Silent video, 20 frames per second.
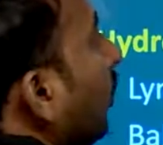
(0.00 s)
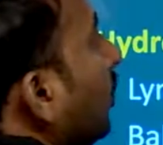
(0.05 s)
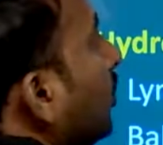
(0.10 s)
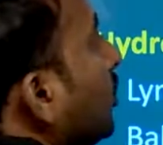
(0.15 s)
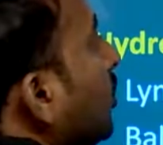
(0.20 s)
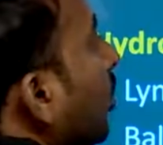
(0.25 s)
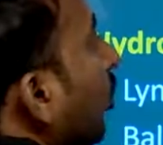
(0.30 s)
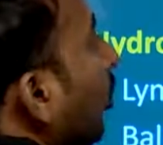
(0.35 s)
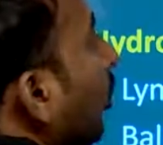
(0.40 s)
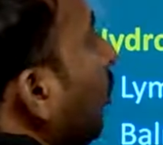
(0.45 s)

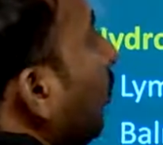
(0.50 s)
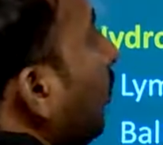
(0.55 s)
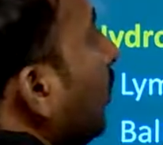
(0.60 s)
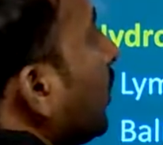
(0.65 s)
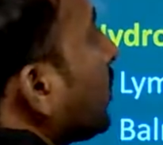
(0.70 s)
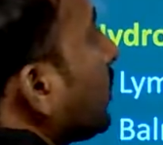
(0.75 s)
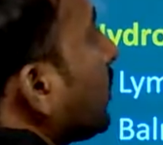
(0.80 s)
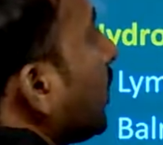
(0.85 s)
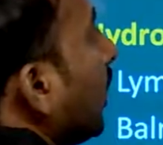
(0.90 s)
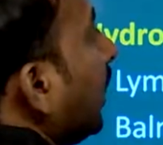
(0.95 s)
joule per
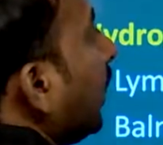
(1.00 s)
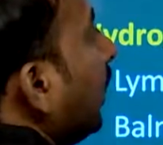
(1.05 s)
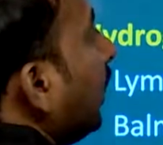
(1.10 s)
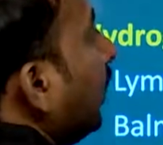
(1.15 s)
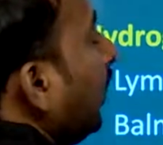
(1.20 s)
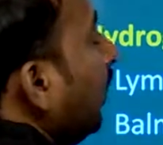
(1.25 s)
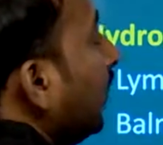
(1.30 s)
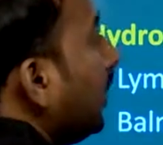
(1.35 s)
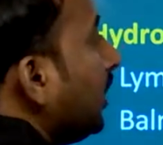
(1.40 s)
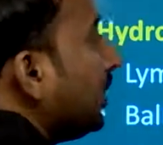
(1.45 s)
second.
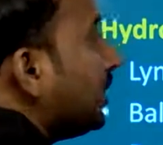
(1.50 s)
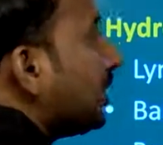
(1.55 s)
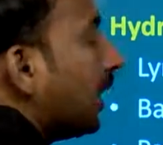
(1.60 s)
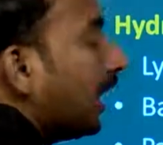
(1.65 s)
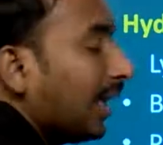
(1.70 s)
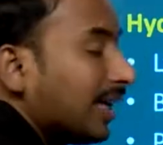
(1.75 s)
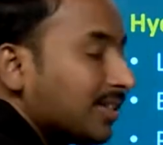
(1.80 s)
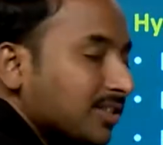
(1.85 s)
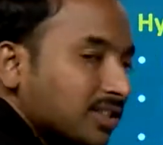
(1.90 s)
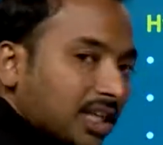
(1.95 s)
It is
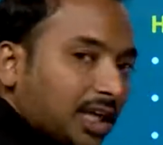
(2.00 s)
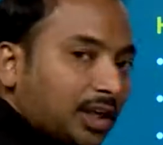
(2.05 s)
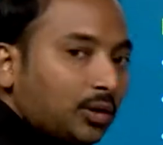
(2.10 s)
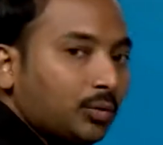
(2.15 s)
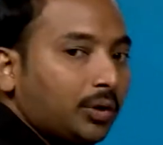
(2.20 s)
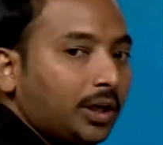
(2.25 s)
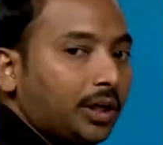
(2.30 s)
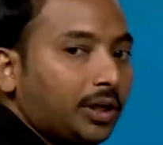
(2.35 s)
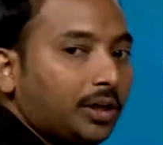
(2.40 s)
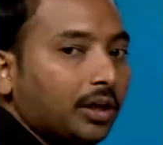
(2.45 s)
a SI
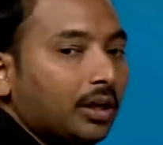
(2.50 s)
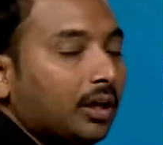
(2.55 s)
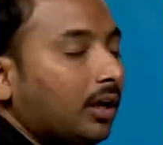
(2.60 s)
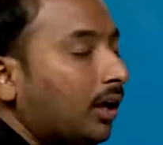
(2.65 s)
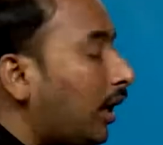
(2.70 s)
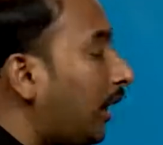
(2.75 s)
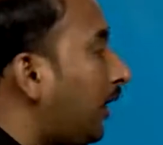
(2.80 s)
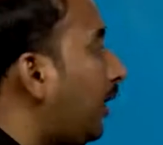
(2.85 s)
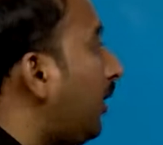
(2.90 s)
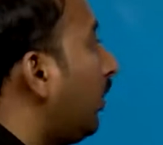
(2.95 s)
unit,
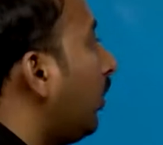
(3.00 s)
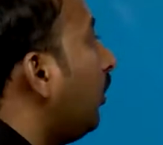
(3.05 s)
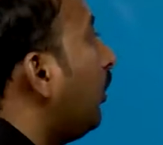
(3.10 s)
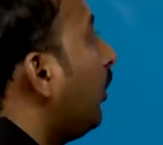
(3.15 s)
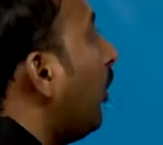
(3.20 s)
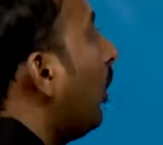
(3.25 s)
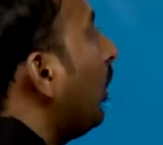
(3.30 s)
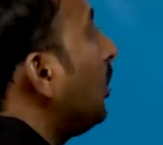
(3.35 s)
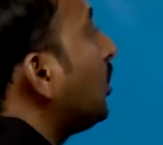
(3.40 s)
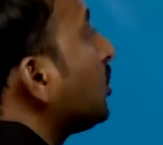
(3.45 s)
and
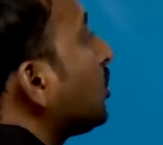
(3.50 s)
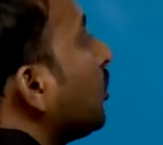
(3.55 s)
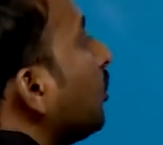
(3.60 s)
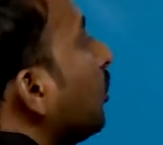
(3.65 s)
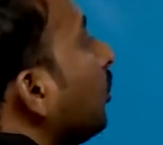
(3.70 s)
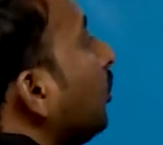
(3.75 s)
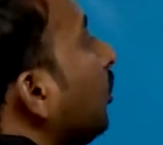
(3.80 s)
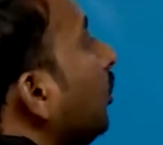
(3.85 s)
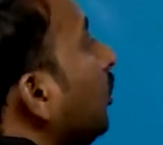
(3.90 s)
also